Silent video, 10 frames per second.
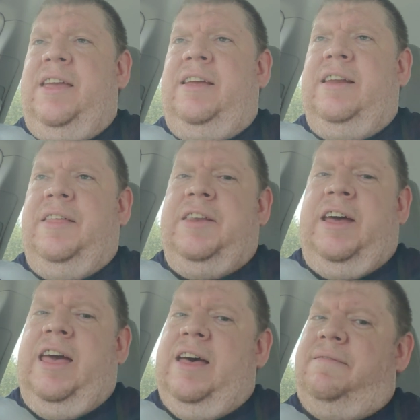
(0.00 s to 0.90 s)
in now that
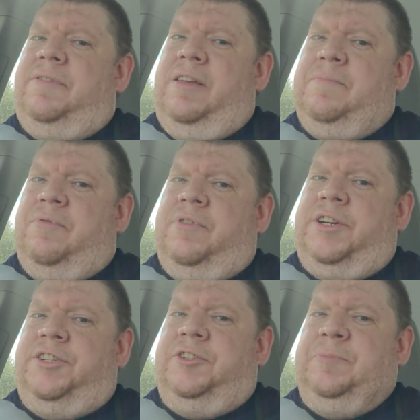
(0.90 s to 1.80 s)
I have the
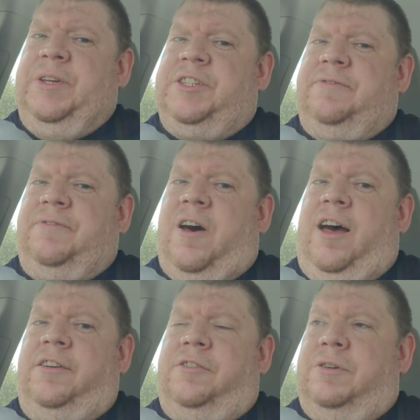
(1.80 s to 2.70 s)
precious piece of
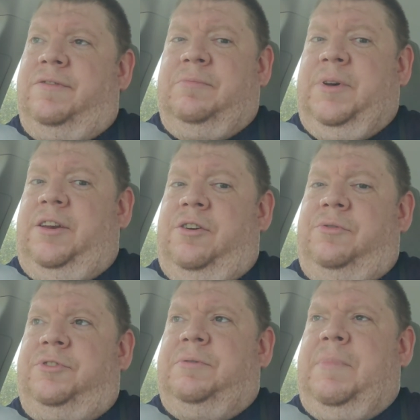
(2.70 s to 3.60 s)
cotton over my
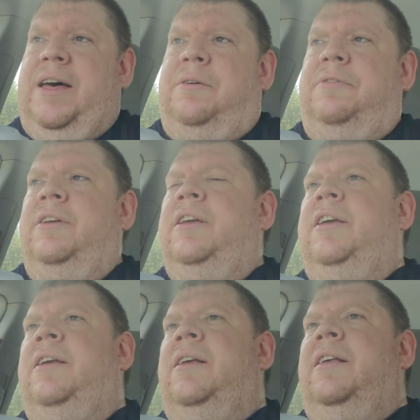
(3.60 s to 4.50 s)
nose and mouth.
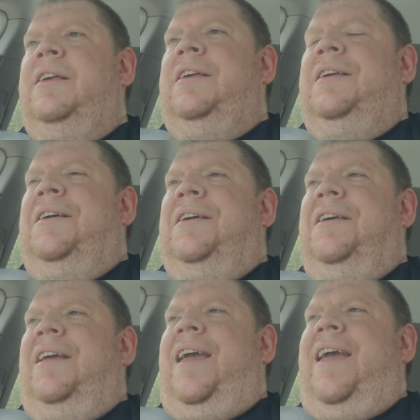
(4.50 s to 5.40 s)

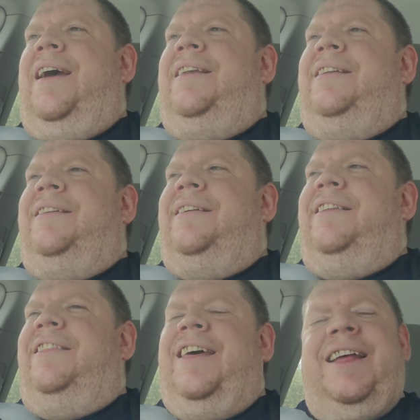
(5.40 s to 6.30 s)

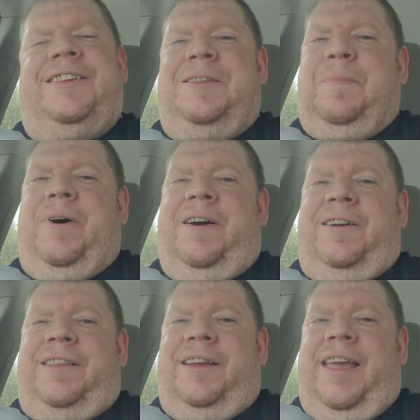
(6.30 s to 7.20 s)
And that's the
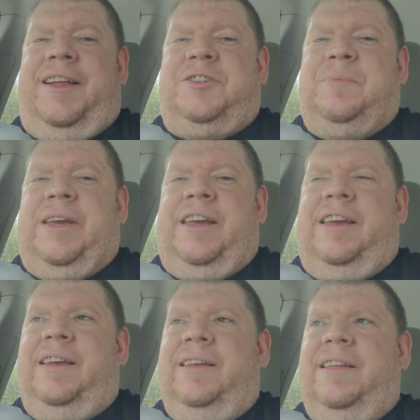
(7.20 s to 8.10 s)
part that gets me.
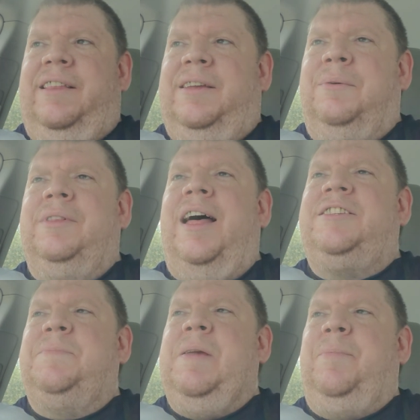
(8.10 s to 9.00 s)
There are
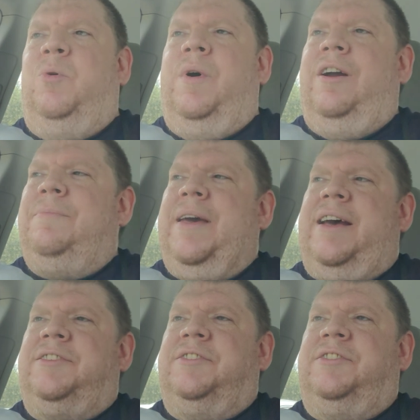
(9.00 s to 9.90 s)
lots of people wearing
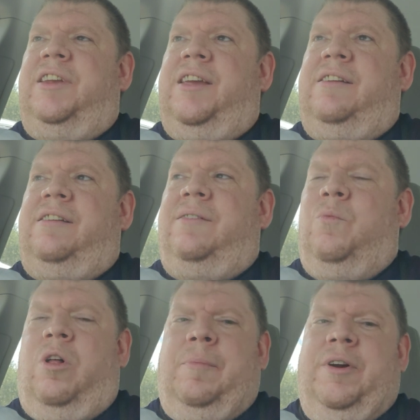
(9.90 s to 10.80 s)
masks in
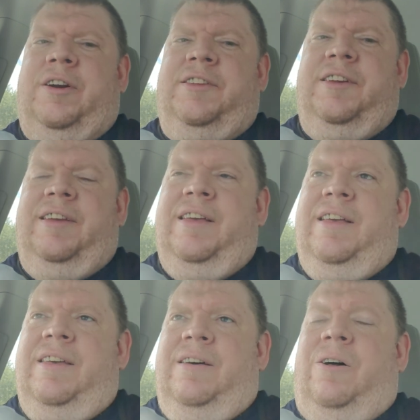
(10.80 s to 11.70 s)

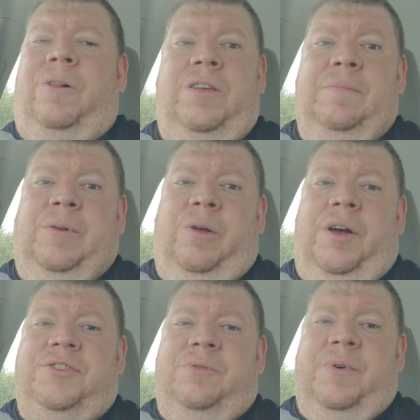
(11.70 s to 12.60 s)
Walmart. All the
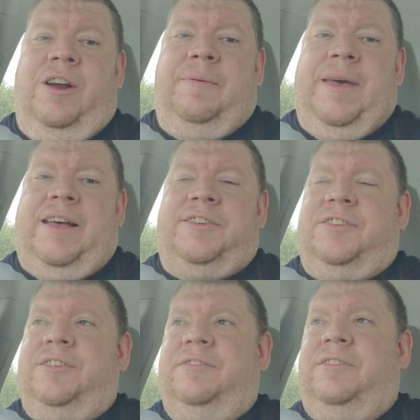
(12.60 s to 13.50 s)
employees are wearing
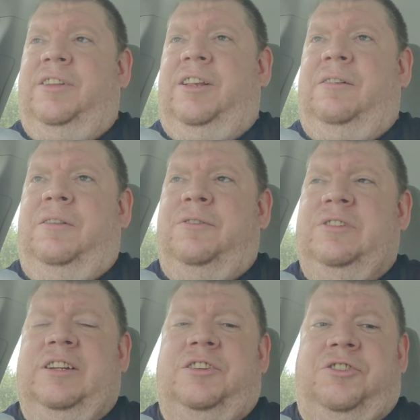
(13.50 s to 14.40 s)
masks,
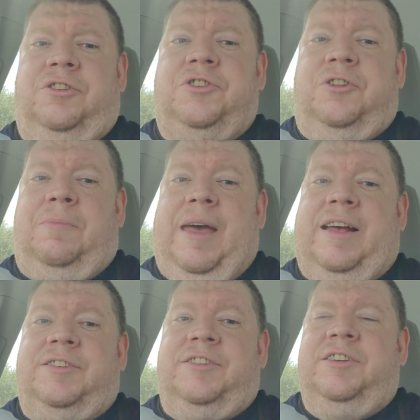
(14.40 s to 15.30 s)
those little surgical
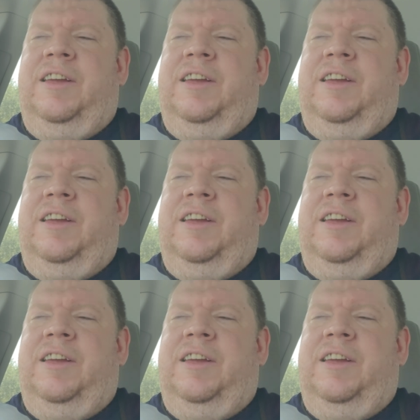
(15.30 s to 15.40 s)
masks.